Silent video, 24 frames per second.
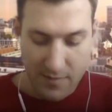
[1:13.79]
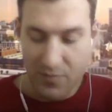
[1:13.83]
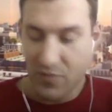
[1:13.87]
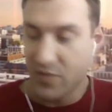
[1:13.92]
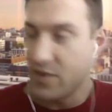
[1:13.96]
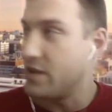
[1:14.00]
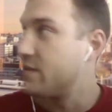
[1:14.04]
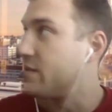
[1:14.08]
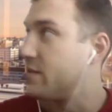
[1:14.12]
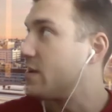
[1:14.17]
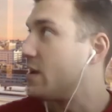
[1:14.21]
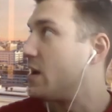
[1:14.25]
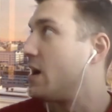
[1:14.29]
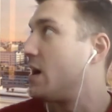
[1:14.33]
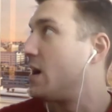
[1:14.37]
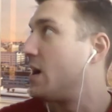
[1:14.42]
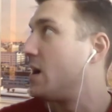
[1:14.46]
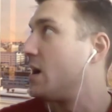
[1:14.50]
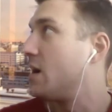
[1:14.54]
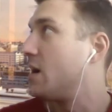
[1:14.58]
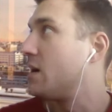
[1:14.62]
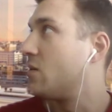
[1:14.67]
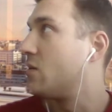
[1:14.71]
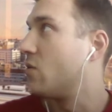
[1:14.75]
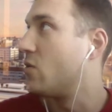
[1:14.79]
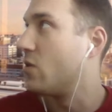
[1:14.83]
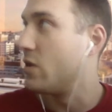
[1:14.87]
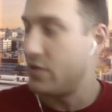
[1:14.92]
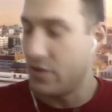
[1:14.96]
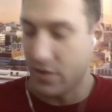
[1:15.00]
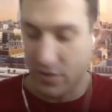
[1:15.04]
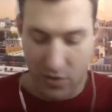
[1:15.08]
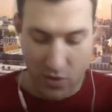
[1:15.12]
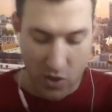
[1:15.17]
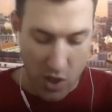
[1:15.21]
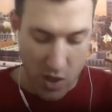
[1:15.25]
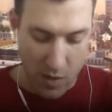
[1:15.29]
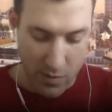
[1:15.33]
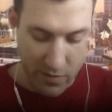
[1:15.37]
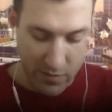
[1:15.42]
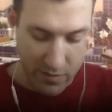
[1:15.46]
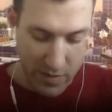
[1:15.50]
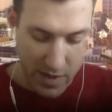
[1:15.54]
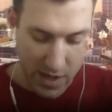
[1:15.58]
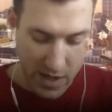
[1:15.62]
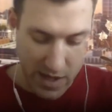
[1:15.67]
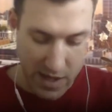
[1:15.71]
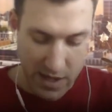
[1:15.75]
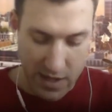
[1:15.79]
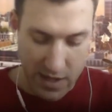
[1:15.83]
This course is the home of my